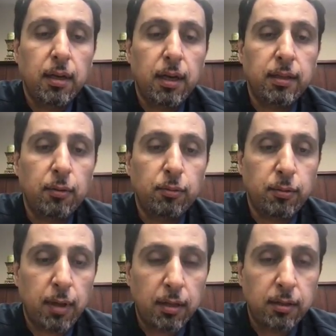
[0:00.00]
and I would
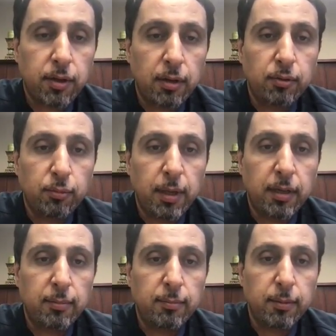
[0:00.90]
not try to
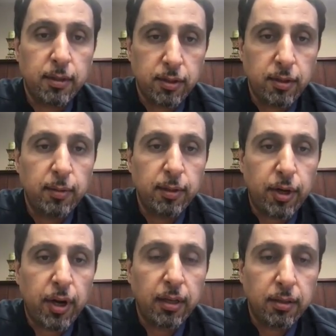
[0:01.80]
make them extremely
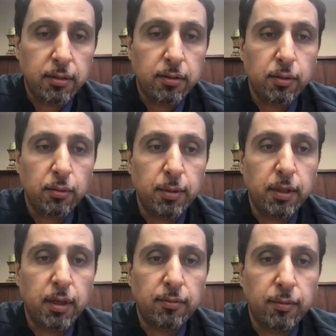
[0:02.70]
dry. So be
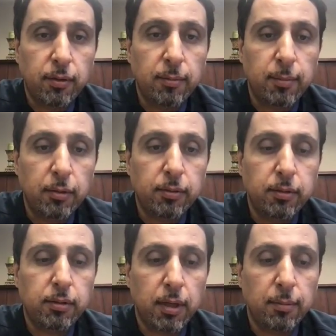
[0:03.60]
careful about
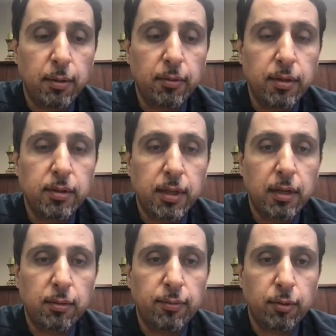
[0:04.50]
these
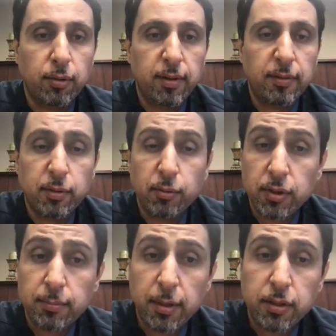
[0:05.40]
kind of aortic valve
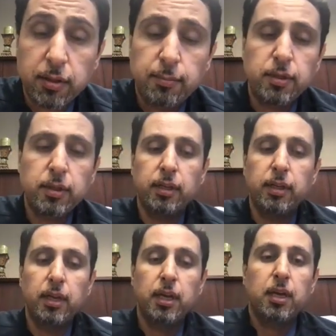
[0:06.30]
stenosis patients,
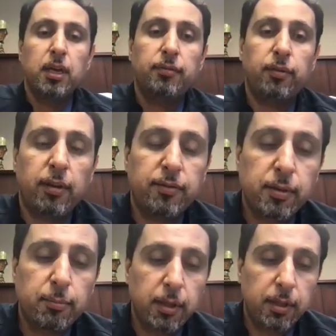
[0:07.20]
especially if you have
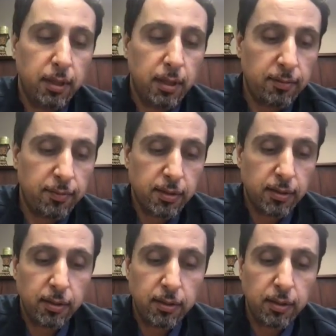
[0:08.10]
somebody at the
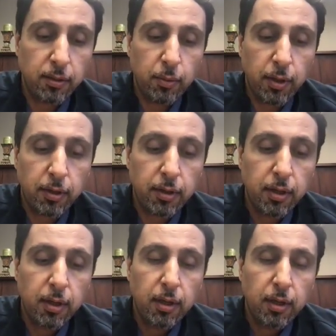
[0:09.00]
facility where
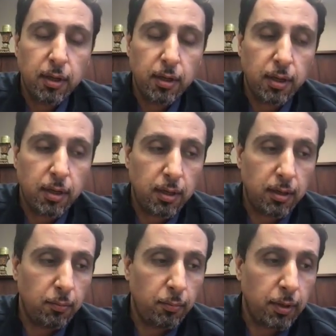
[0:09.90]

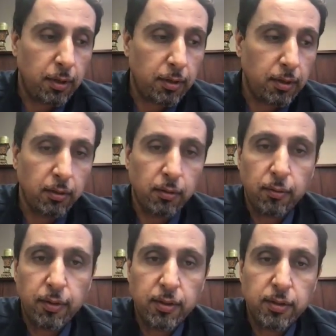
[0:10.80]

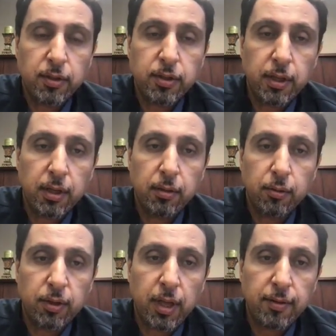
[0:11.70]
the surgical
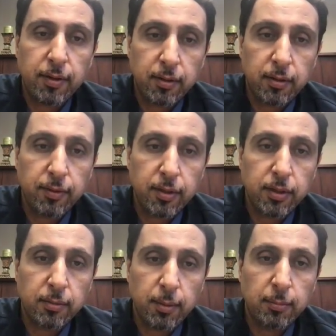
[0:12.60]
or TAVR
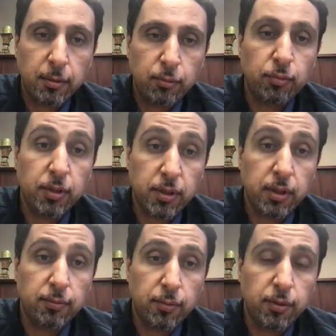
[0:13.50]
intervention may be too
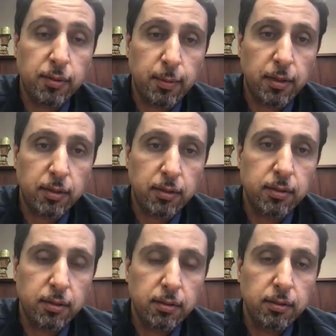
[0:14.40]
risky for these patients.